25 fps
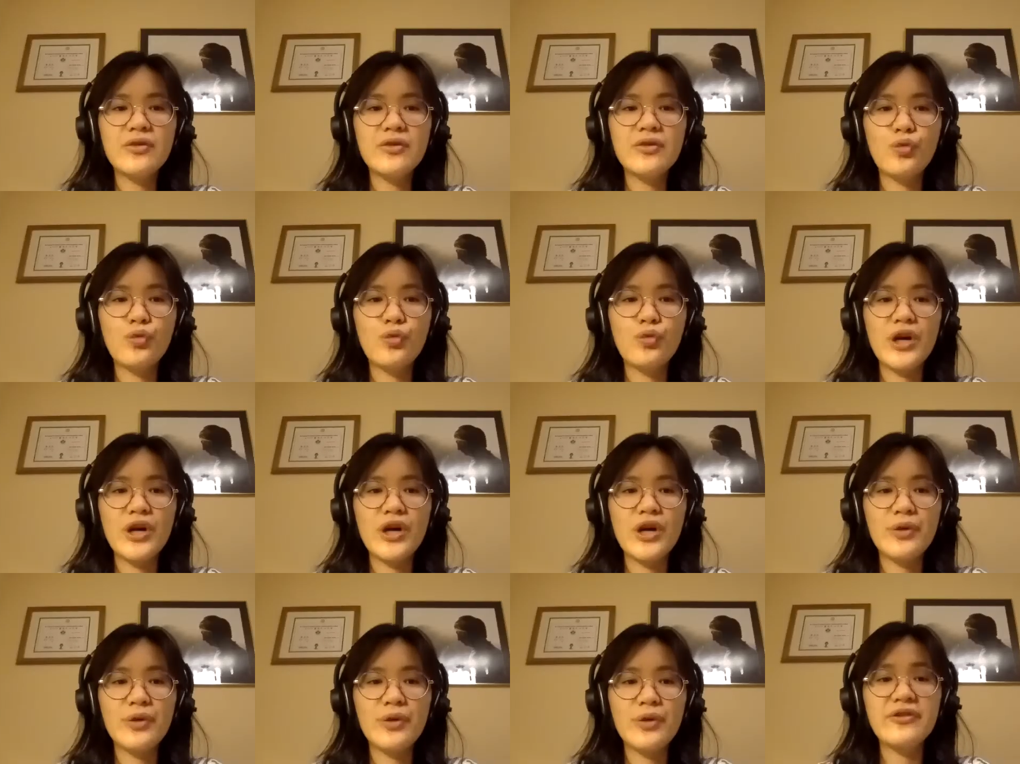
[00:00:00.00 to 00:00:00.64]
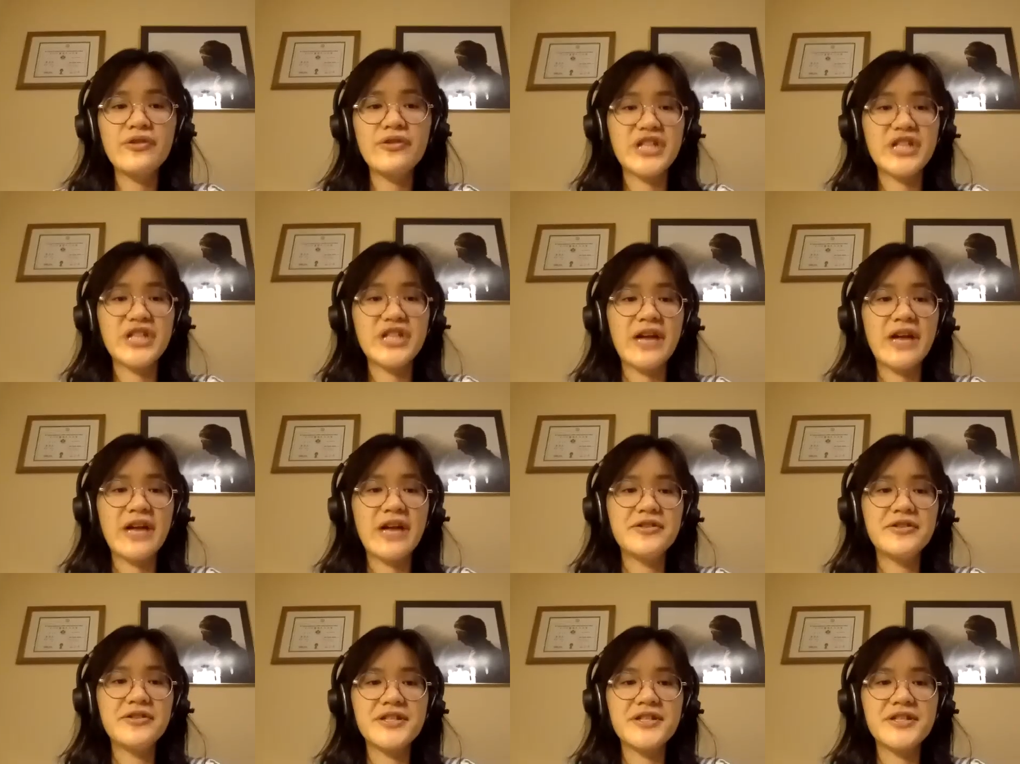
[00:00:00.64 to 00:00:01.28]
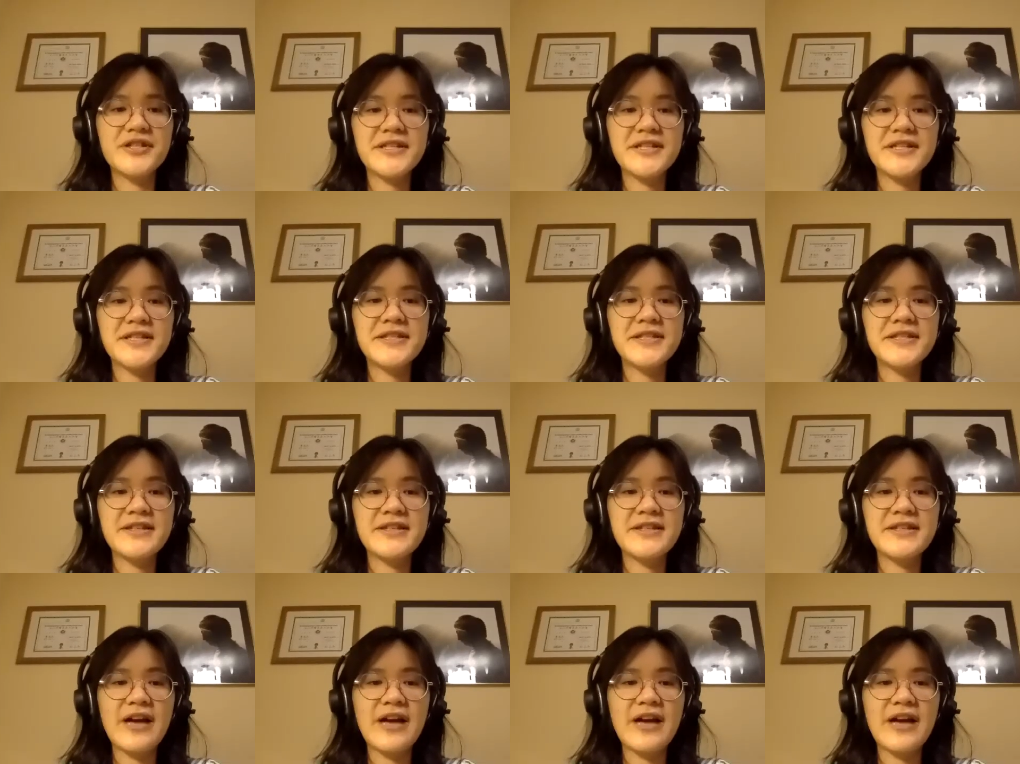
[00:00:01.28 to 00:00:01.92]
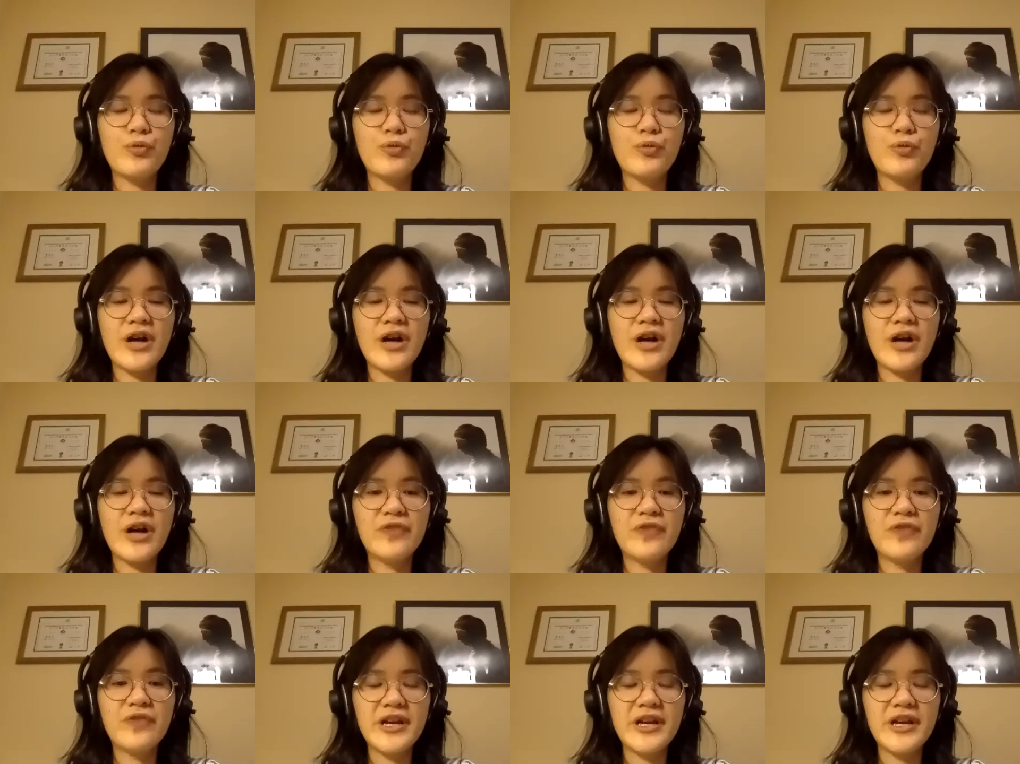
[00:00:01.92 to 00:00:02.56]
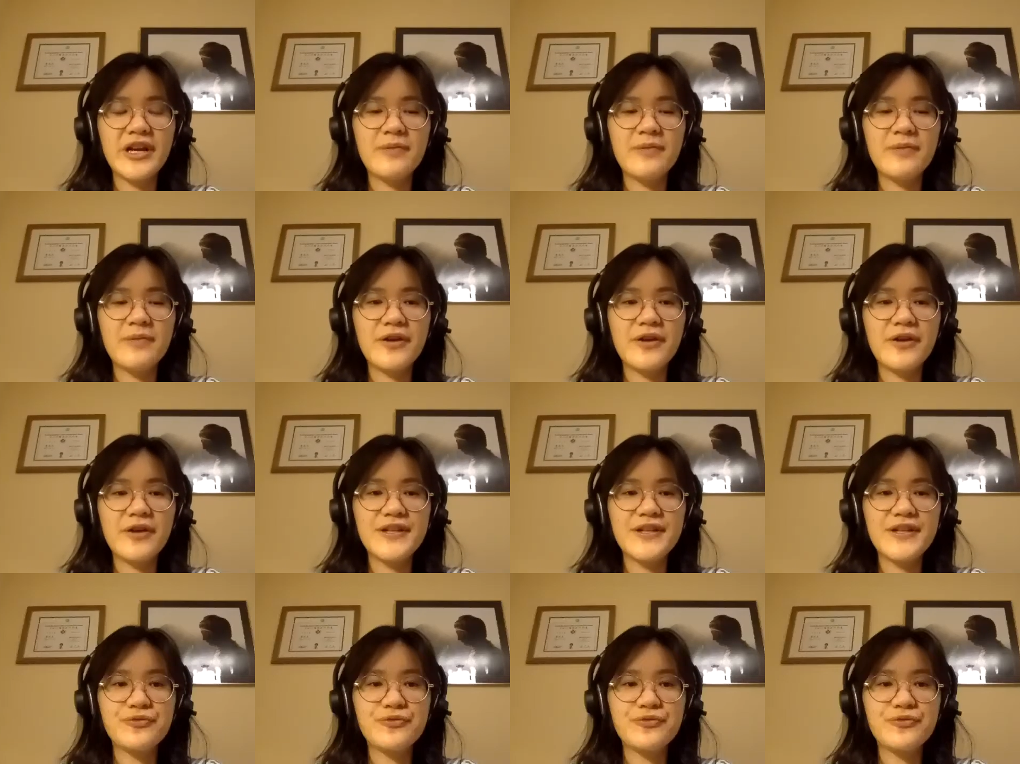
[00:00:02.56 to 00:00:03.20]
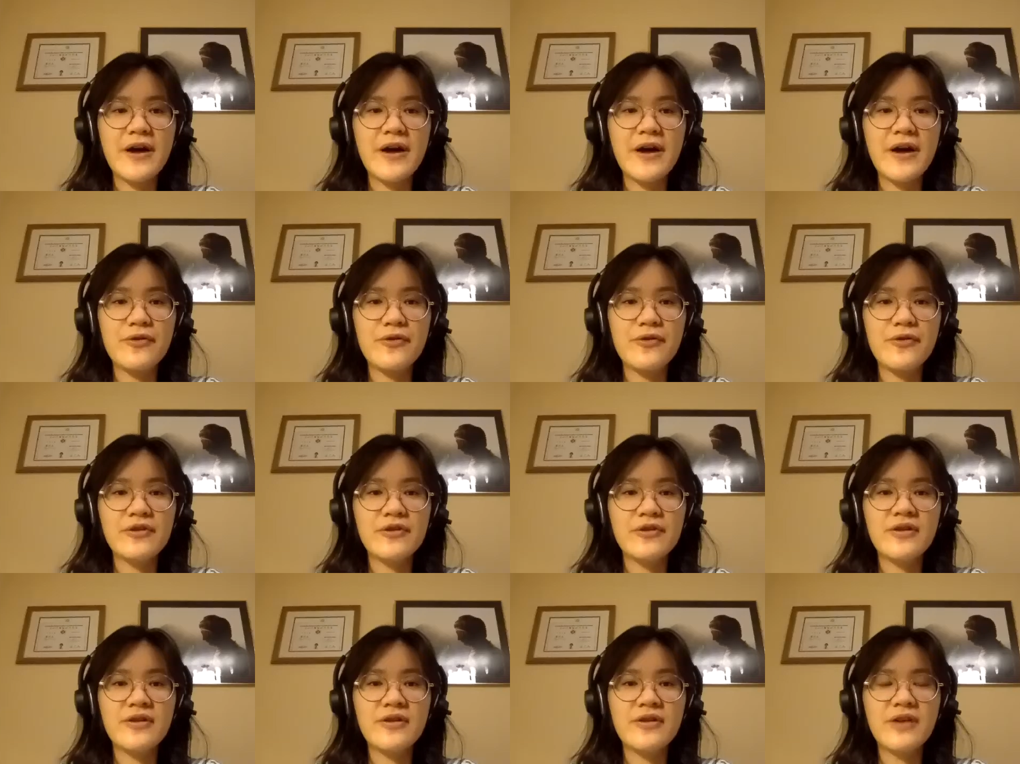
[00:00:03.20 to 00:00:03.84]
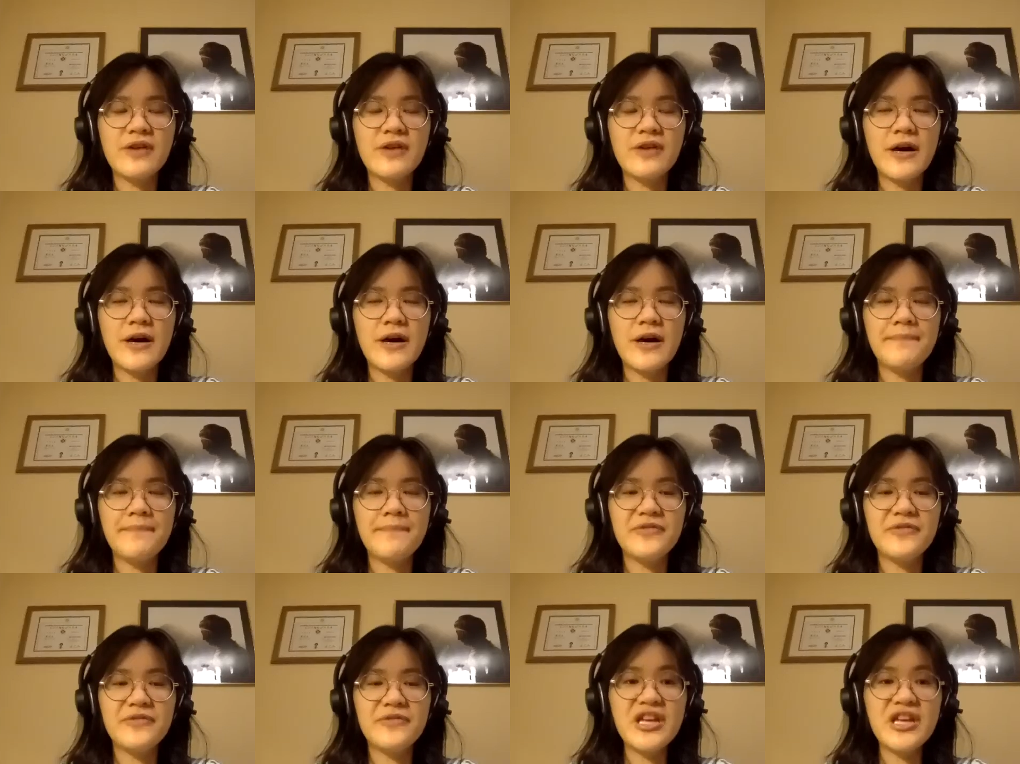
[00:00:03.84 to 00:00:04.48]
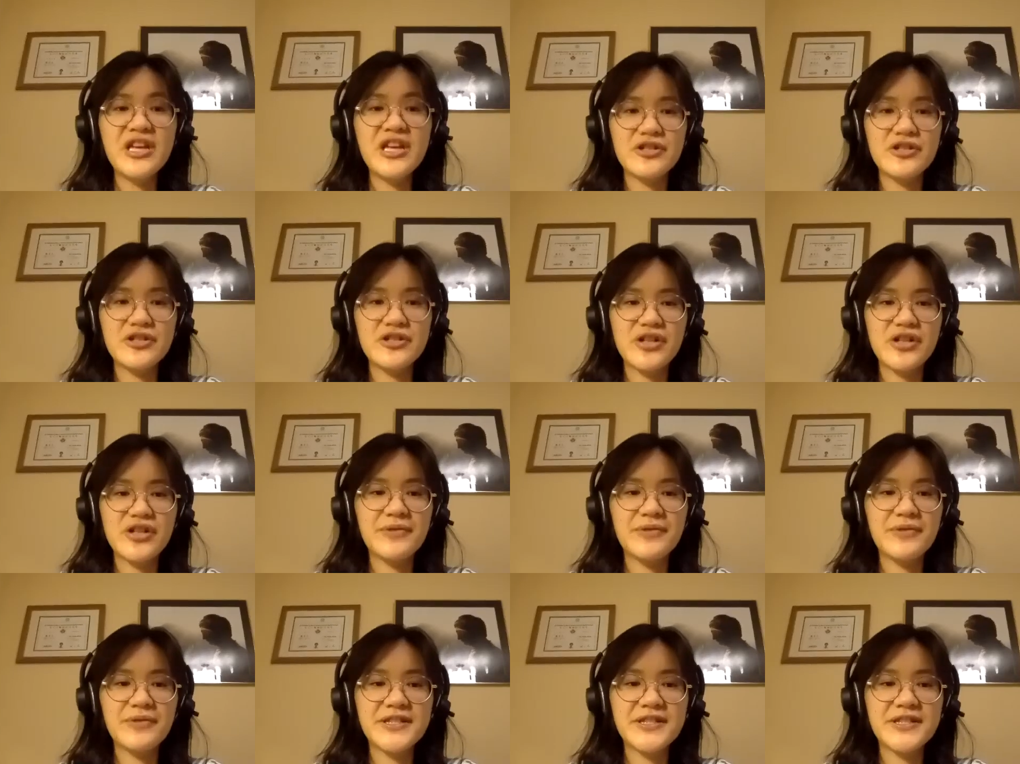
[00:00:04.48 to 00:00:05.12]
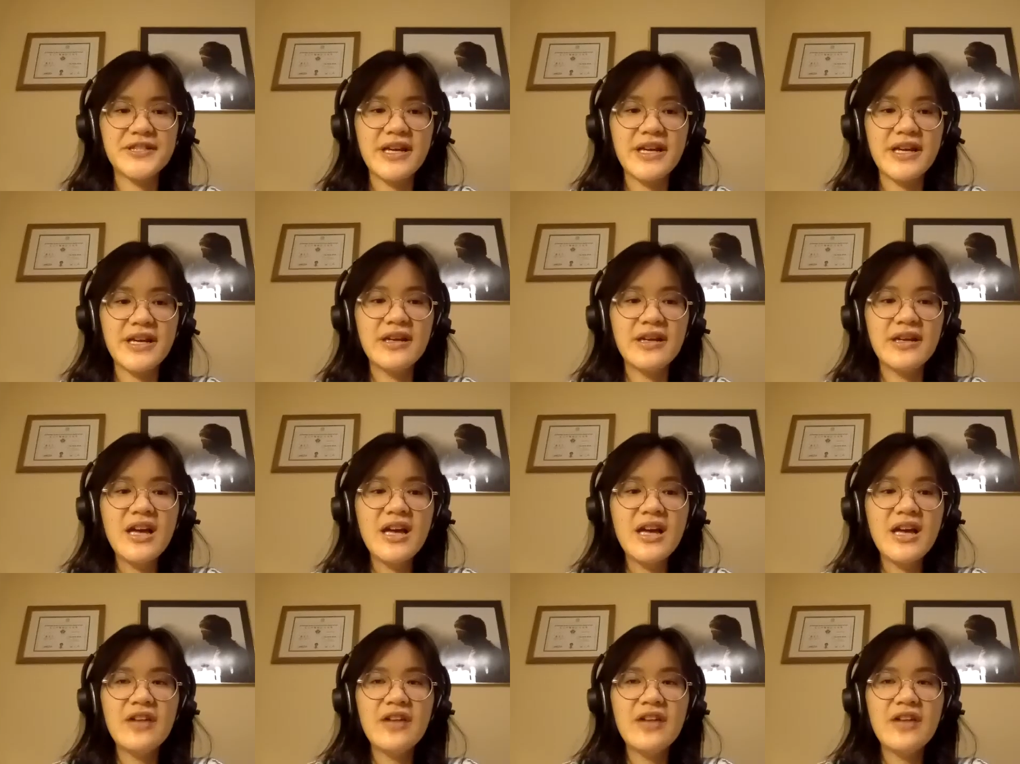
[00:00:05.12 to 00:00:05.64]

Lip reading: what one of the challenges is that what I'm writing about is rather niche, I would say.